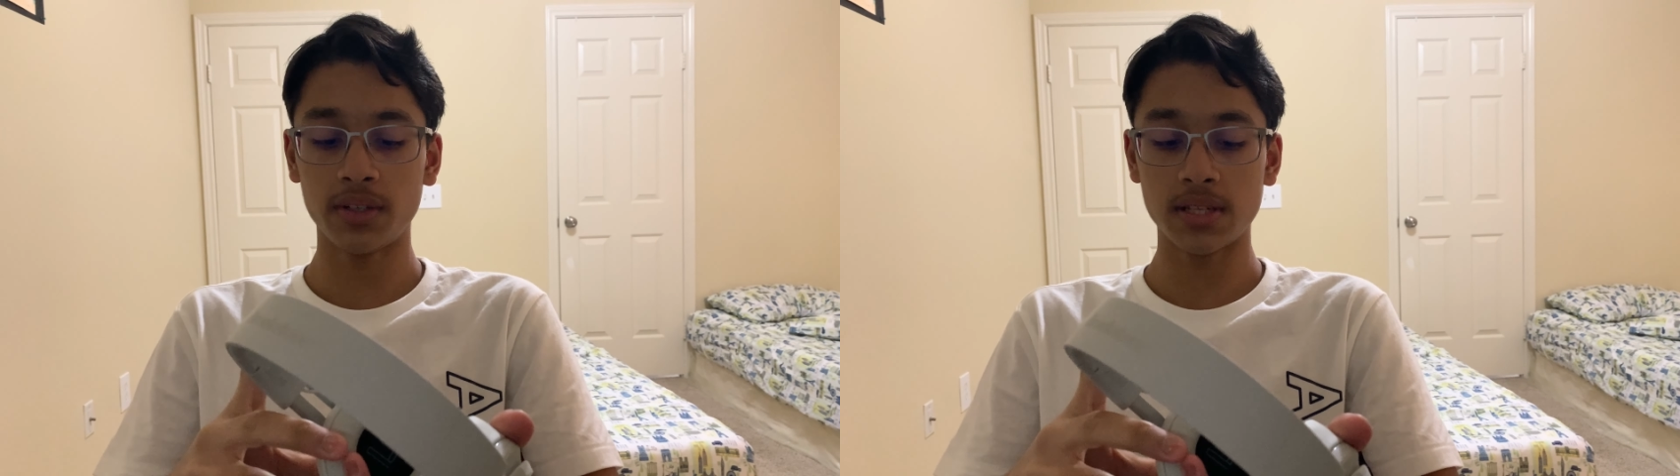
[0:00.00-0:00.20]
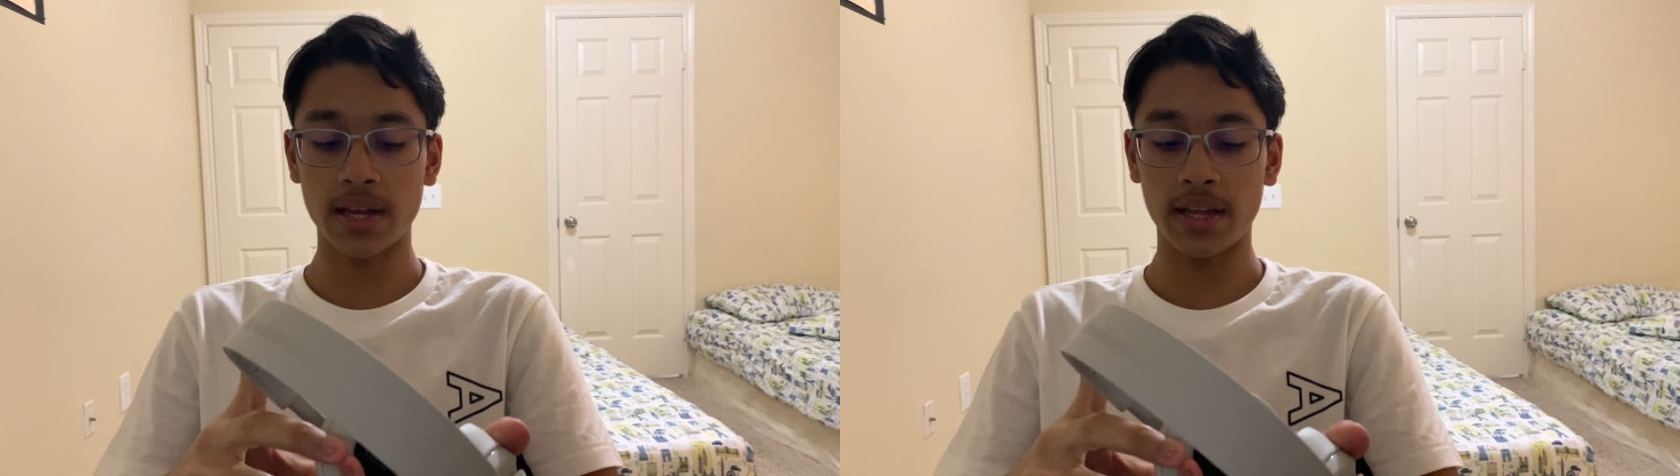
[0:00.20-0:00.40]

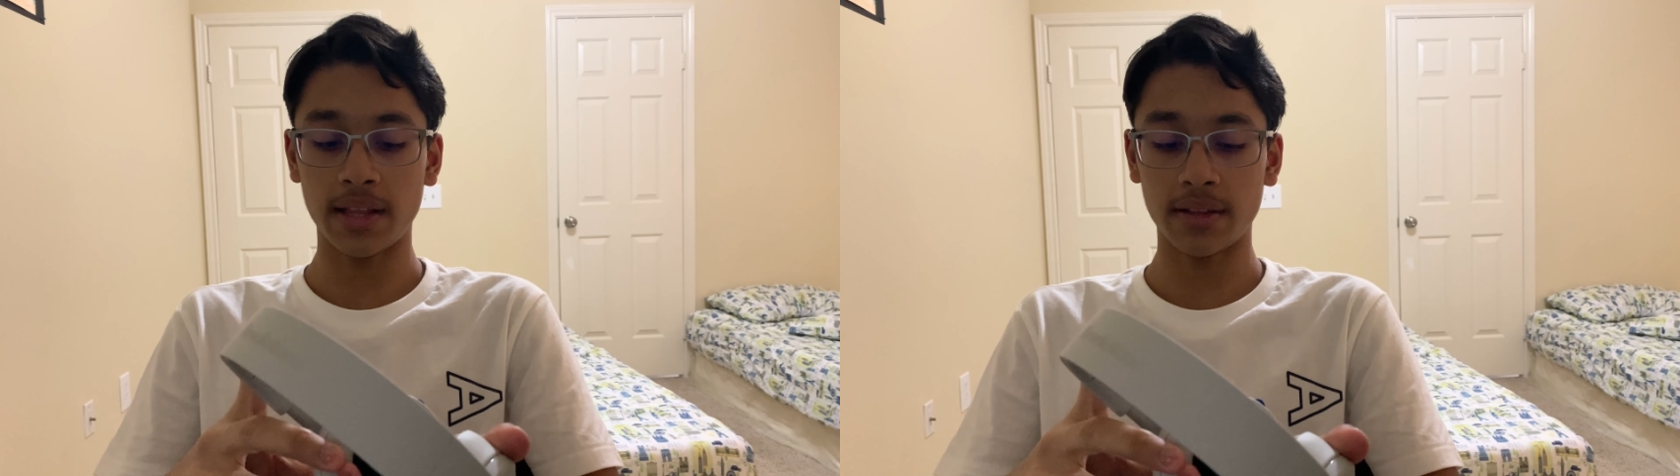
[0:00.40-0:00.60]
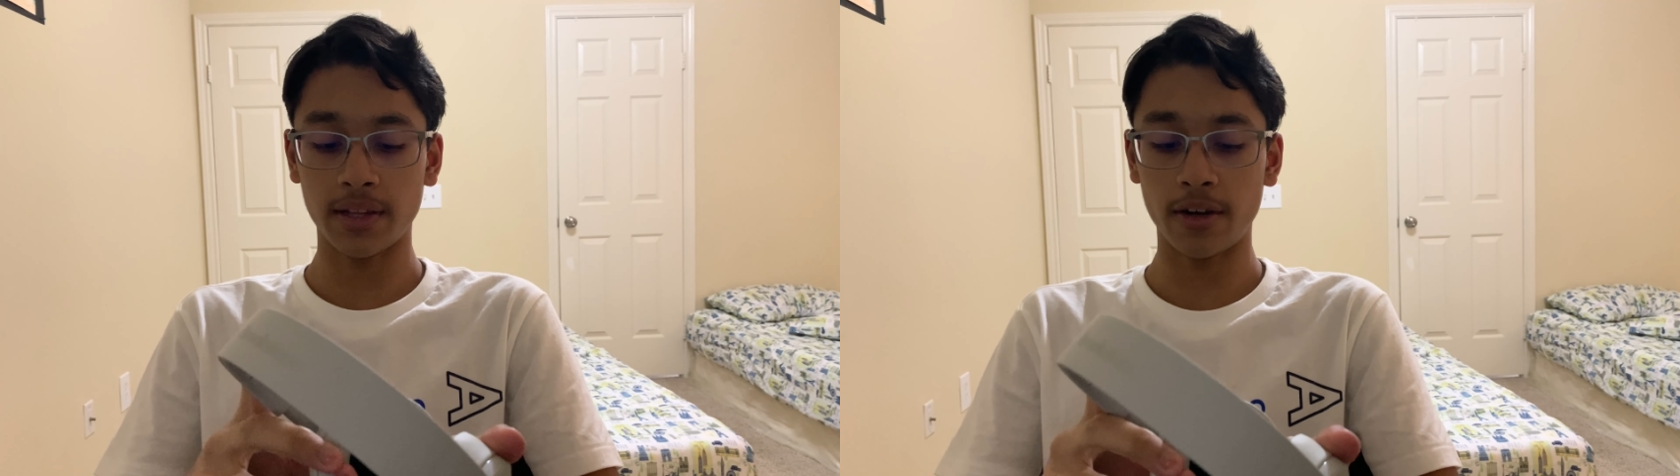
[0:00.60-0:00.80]
say
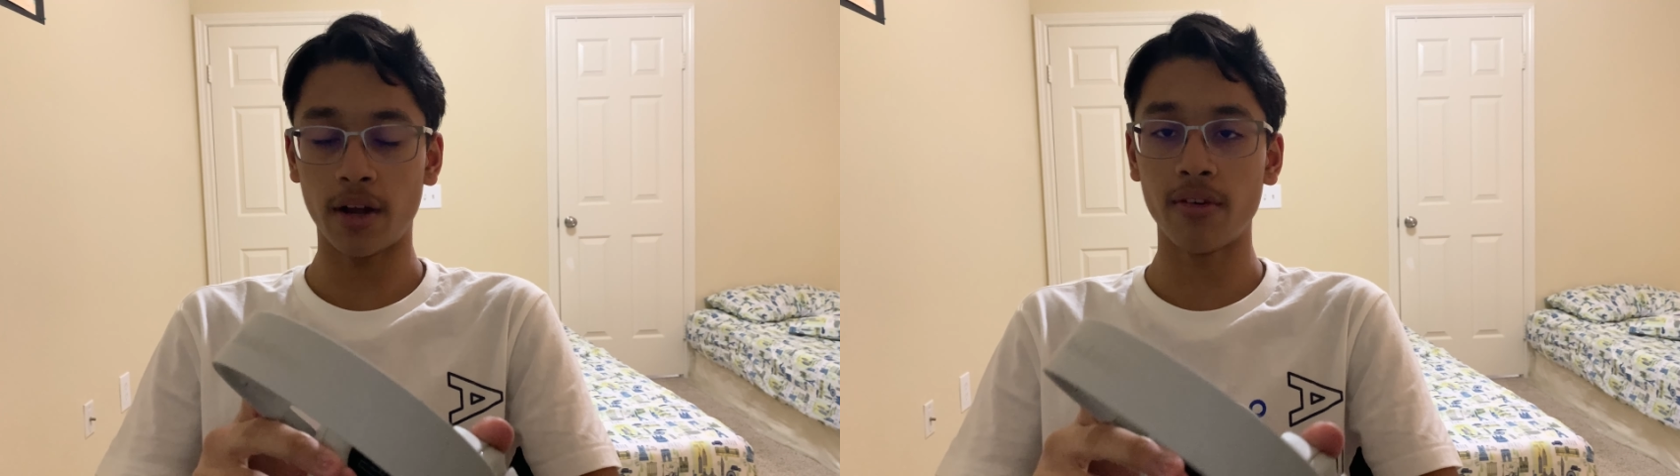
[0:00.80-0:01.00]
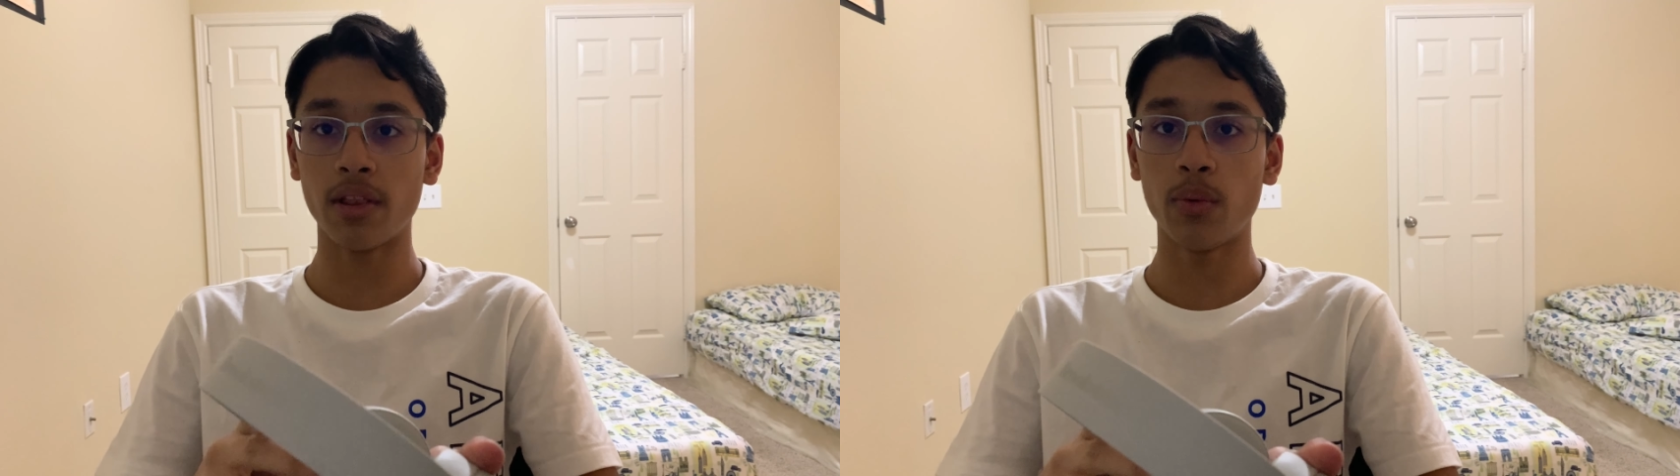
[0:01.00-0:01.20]
that they're not
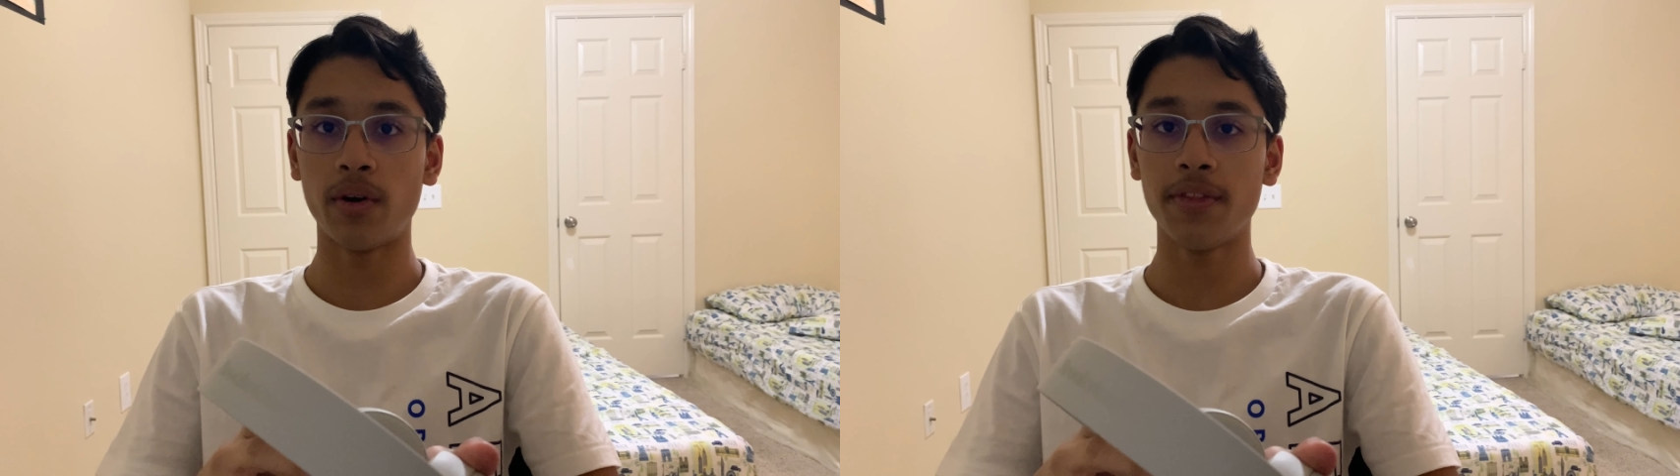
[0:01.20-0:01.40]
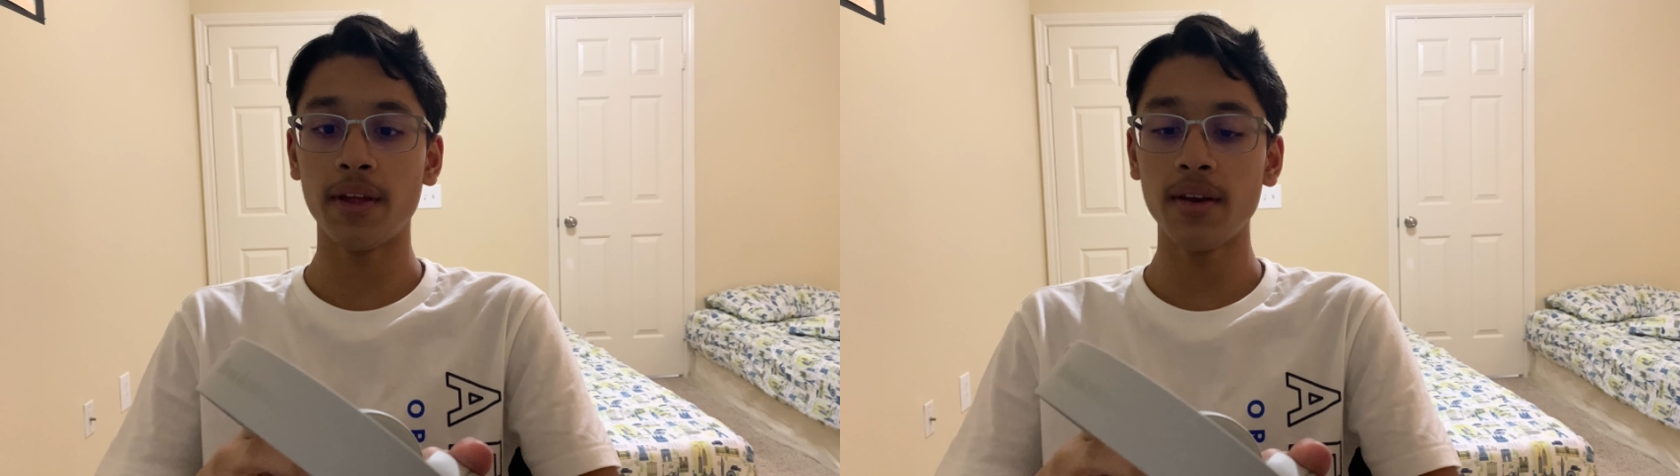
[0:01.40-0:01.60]
really
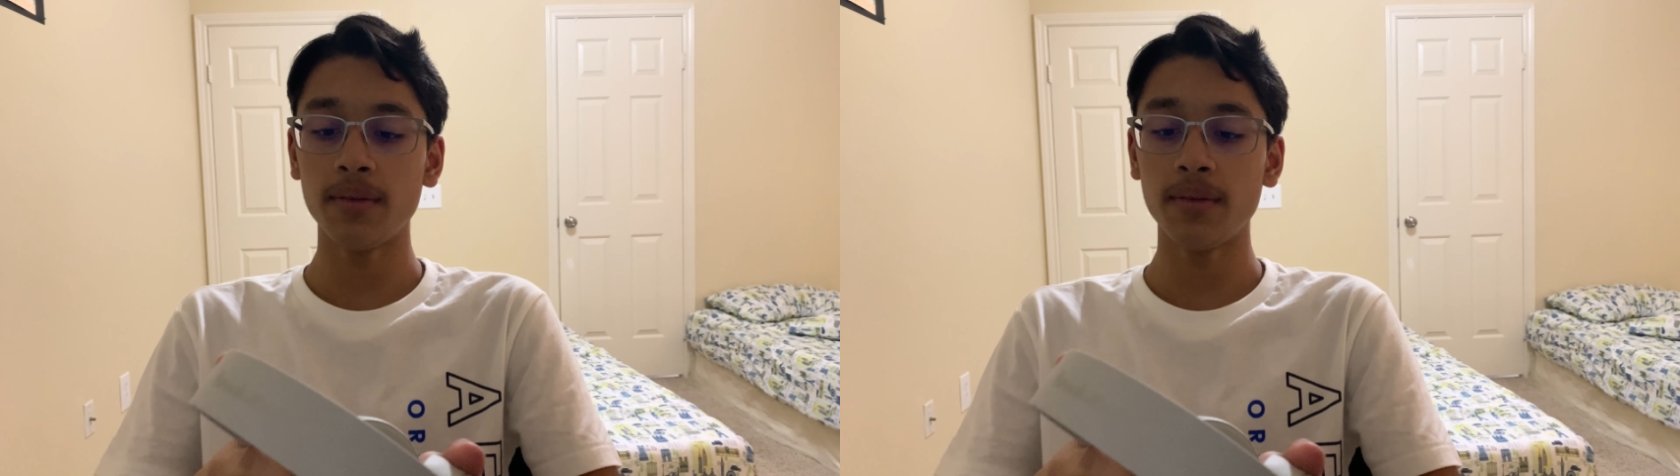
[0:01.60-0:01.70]
worth it.